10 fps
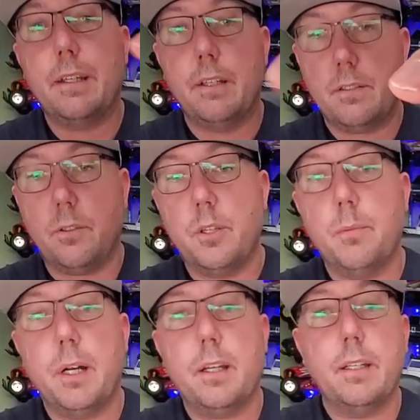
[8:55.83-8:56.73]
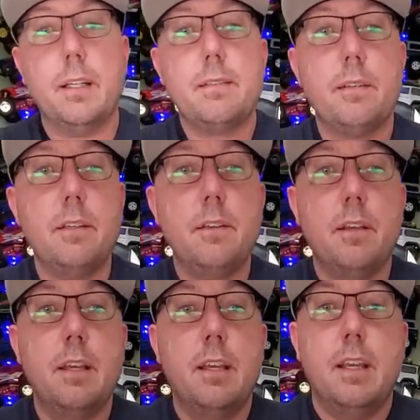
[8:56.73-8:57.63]
does clear the body nicely.
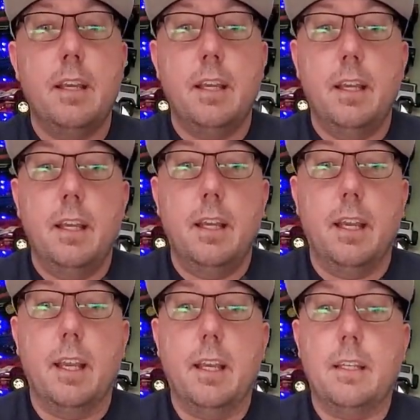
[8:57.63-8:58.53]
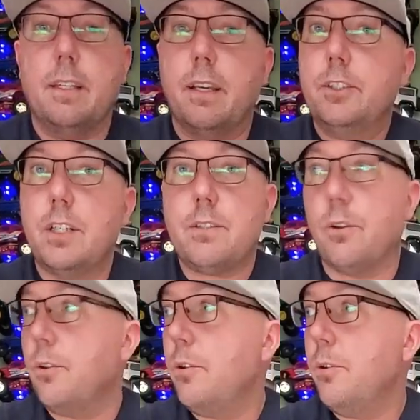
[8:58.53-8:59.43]
And just a
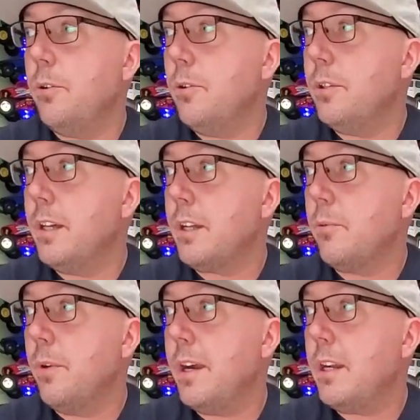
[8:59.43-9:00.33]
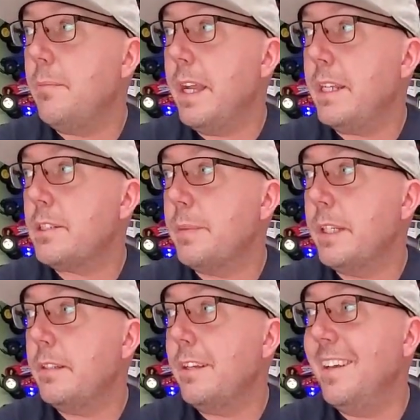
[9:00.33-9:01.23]
whole lot of wire
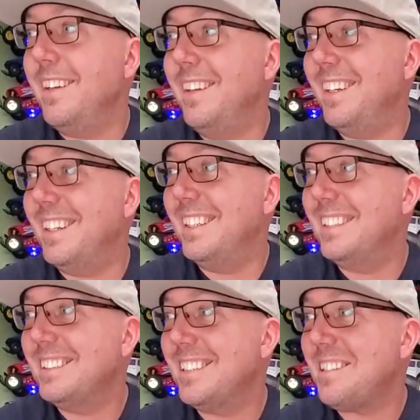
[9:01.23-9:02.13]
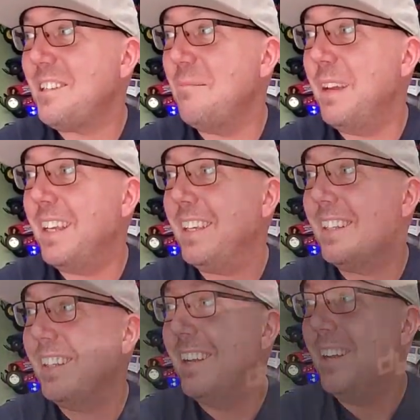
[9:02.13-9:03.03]
management just to make it